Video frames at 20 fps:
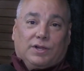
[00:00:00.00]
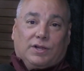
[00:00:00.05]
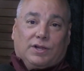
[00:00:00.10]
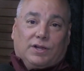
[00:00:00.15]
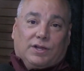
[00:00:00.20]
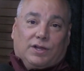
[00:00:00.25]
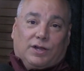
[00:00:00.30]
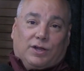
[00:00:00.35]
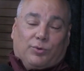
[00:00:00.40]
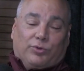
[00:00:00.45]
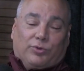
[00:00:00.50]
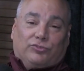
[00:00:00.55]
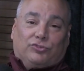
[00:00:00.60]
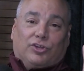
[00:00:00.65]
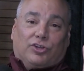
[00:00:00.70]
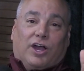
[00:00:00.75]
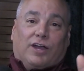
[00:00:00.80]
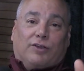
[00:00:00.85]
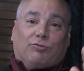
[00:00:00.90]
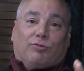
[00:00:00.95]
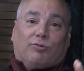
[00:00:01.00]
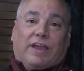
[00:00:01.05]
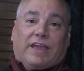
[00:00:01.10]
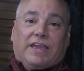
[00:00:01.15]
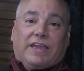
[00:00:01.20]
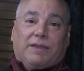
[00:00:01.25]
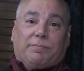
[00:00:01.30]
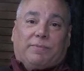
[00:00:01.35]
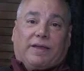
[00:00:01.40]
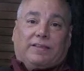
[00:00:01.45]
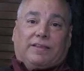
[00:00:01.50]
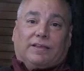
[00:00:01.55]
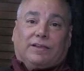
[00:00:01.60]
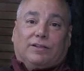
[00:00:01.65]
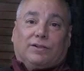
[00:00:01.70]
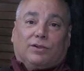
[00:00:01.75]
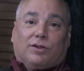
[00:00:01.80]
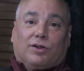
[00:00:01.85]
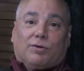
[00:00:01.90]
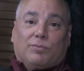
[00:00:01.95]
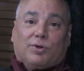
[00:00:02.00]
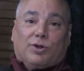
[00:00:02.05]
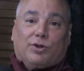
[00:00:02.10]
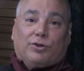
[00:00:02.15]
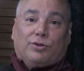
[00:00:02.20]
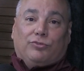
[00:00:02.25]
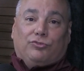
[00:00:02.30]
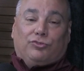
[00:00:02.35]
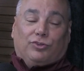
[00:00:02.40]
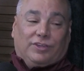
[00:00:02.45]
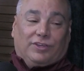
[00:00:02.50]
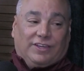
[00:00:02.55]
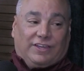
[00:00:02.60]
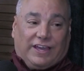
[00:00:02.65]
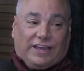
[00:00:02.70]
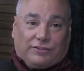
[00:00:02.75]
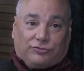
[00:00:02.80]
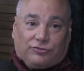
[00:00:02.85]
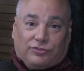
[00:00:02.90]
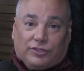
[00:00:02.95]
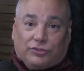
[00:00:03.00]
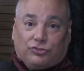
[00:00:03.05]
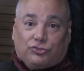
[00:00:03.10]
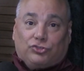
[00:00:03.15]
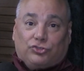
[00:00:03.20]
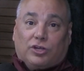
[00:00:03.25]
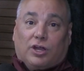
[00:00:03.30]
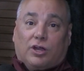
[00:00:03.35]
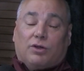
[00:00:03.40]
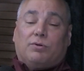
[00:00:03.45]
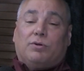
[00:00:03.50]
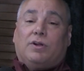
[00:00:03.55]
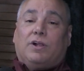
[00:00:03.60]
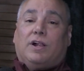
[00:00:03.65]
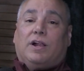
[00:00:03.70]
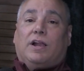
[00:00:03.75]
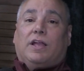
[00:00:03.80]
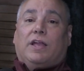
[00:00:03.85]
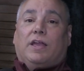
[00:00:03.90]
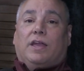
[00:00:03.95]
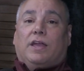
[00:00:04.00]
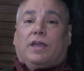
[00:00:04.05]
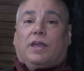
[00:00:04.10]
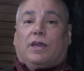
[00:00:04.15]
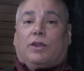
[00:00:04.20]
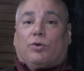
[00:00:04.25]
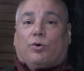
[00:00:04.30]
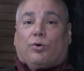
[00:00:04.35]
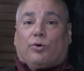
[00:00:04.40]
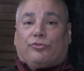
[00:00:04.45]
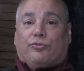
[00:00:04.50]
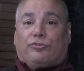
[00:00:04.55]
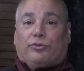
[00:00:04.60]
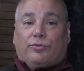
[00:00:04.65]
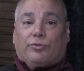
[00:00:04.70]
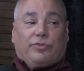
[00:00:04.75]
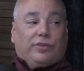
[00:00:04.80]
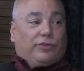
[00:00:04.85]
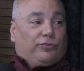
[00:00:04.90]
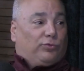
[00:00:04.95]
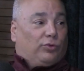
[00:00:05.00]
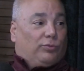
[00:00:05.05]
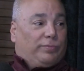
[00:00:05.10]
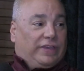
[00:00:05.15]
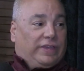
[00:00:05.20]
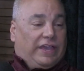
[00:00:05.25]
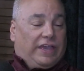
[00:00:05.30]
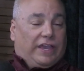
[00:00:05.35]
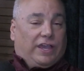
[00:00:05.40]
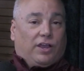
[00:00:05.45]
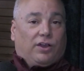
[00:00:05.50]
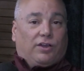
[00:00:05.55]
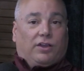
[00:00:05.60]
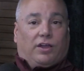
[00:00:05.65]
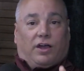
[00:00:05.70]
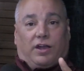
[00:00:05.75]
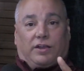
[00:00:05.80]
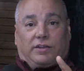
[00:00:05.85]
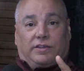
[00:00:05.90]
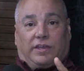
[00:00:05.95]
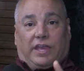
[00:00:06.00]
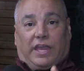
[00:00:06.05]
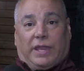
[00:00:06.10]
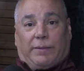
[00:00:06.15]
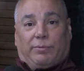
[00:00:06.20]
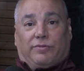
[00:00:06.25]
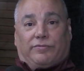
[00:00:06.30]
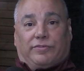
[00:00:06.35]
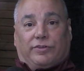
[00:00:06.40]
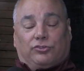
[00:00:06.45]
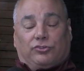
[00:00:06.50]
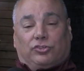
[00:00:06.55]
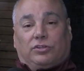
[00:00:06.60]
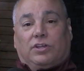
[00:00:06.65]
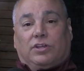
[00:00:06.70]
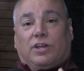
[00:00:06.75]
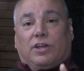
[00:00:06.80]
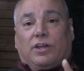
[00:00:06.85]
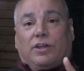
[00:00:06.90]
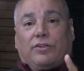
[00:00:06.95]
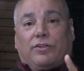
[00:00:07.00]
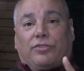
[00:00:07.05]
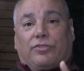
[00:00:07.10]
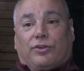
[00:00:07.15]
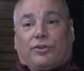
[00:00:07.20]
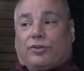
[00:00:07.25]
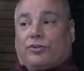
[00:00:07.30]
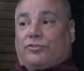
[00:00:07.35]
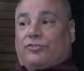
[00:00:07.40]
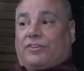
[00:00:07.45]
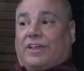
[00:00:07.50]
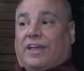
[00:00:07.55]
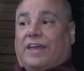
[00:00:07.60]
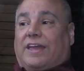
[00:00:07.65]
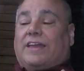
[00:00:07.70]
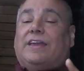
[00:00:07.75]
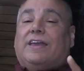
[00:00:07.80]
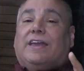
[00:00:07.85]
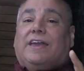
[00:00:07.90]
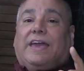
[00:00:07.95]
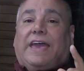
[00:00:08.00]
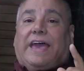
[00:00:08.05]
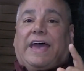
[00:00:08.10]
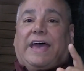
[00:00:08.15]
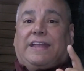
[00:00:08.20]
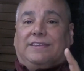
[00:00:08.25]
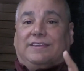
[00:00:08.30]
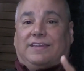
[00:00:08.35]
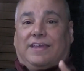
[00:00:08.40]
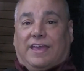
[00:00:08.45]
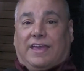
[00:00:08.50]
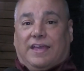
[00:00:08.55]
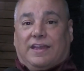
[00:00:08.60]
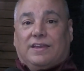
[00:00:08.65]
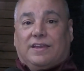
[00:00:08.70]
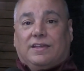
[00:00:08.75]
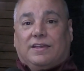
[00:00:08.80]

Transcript: with John Ray about the Gilgo murders. You can catch this show. And also, this will be aired on Cablevision Thursday at 10